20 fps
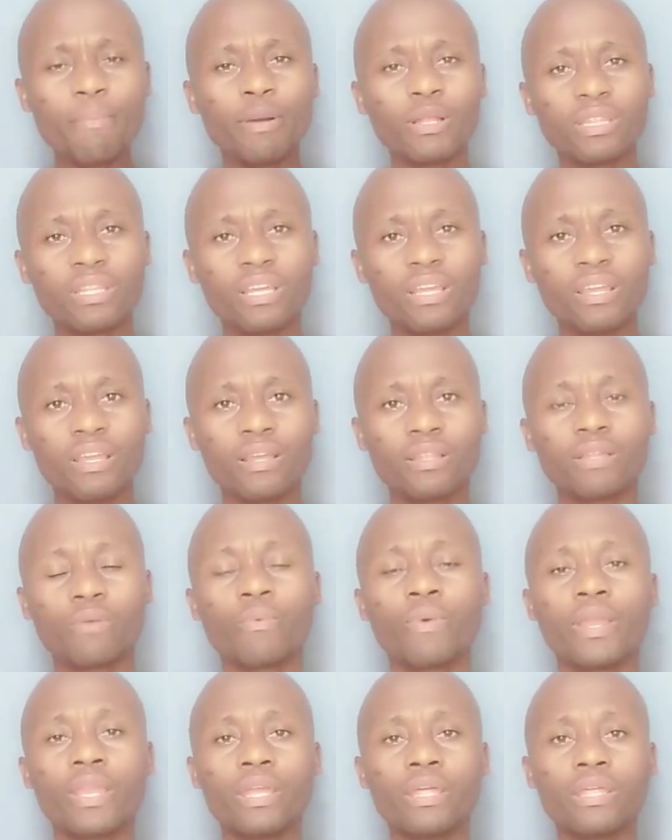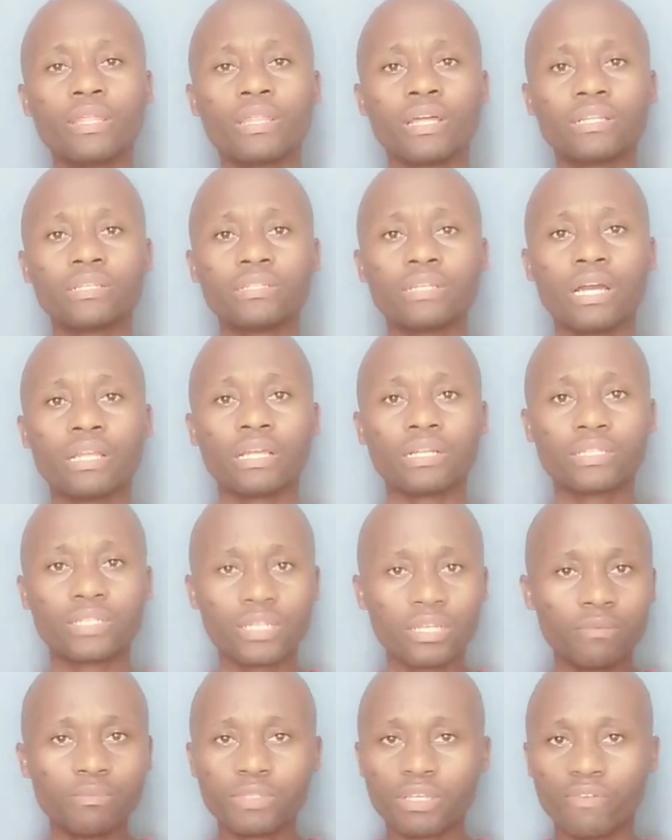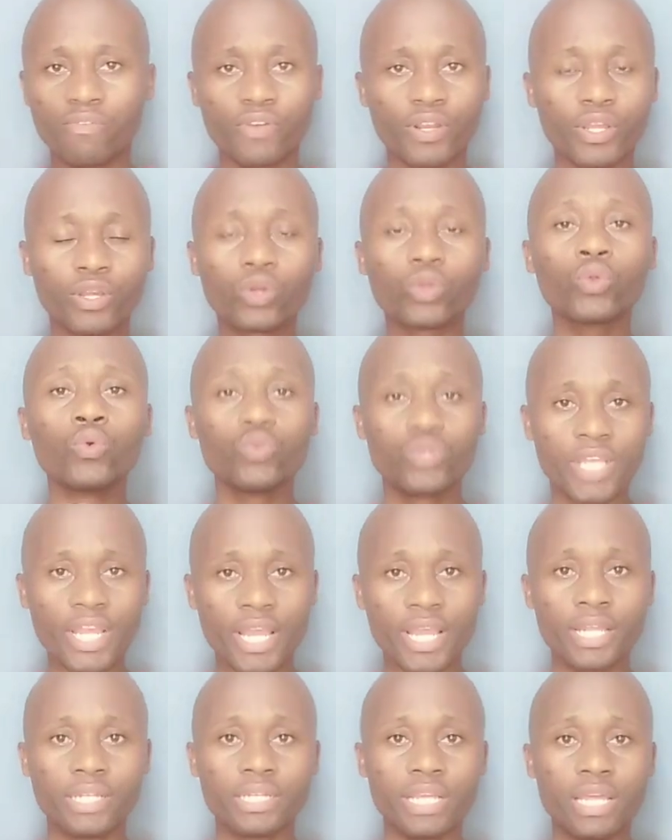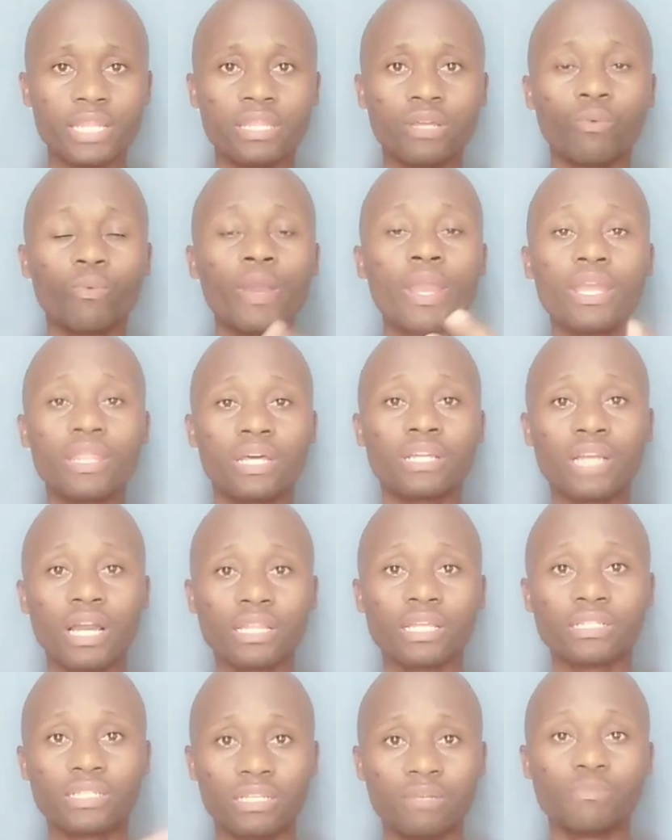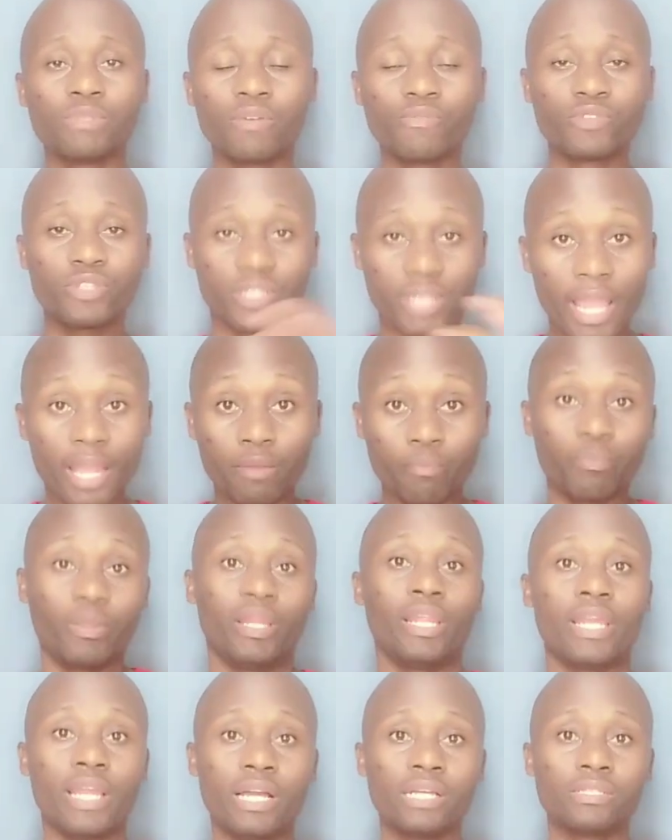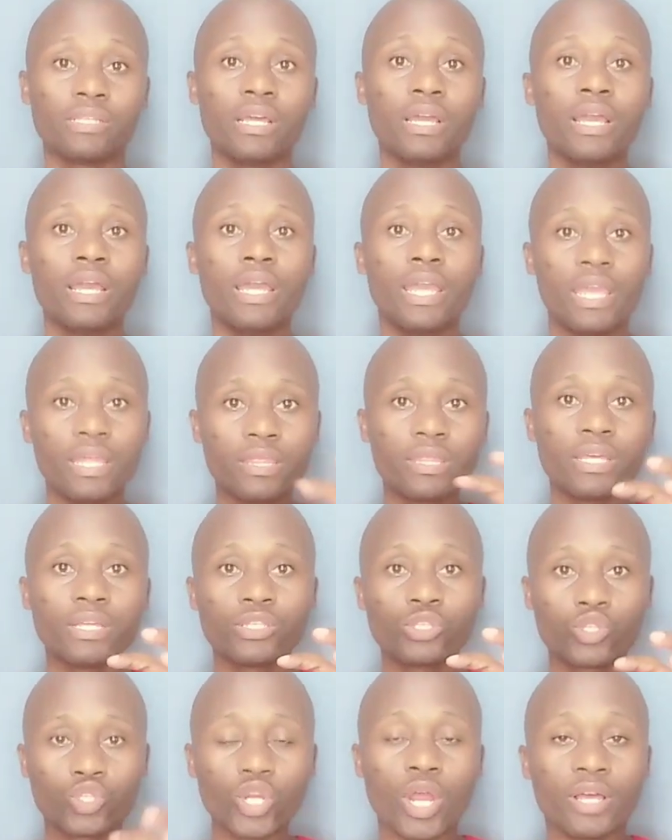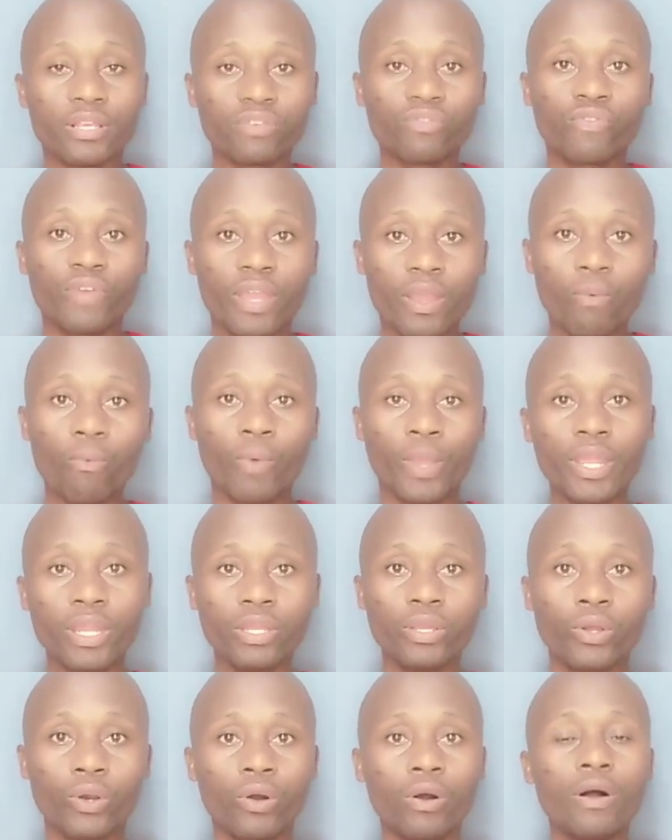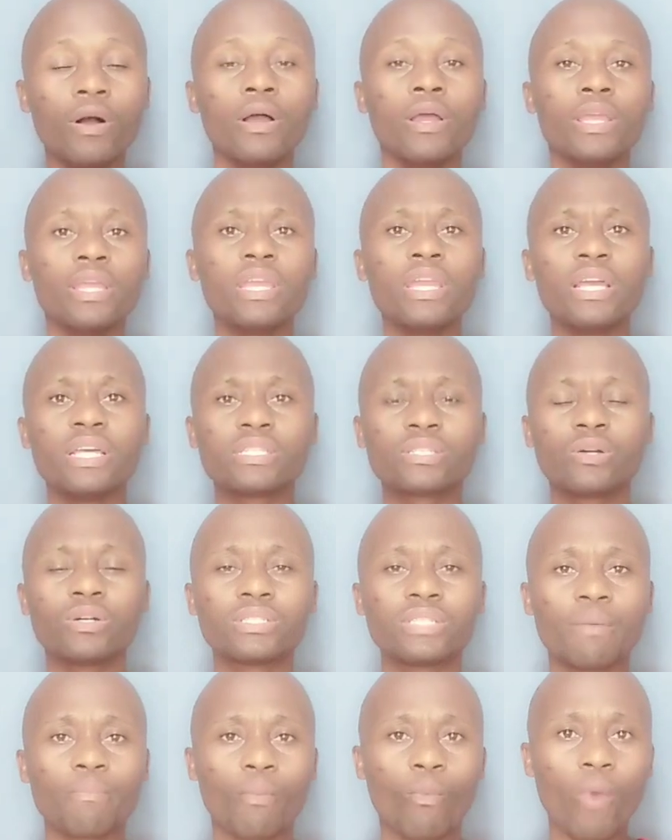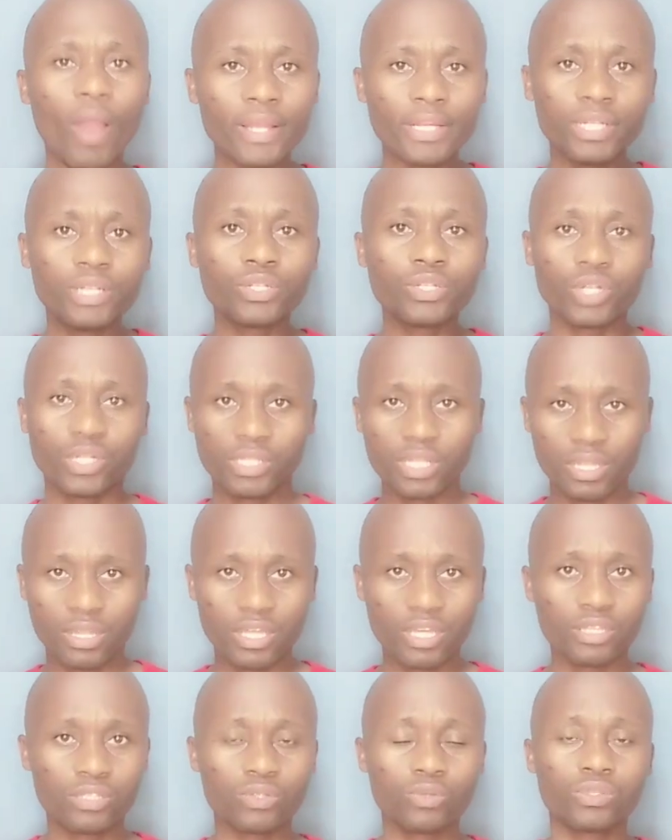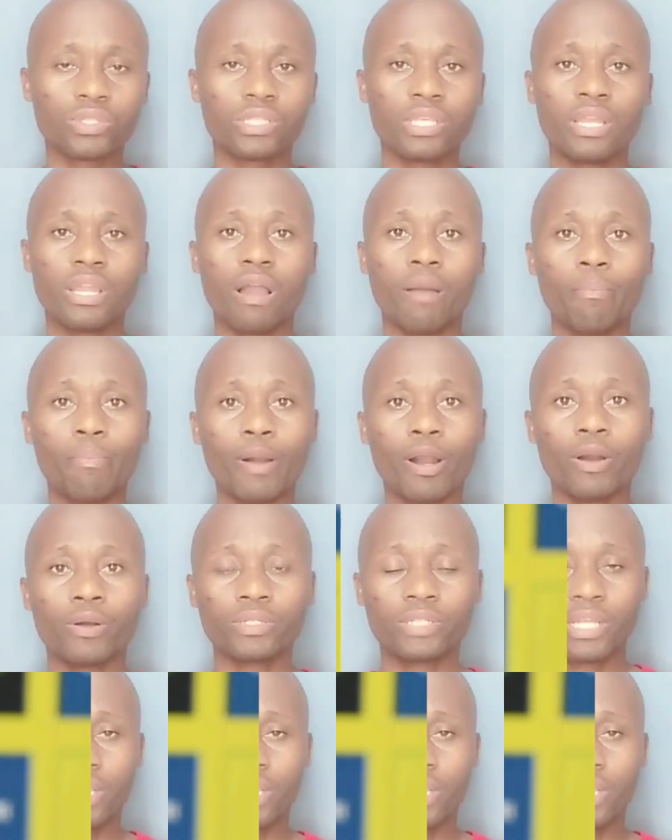about the way that other teams have recruited and the way that other teams have signed players in this transfer window, he has got some quite interesting things to say about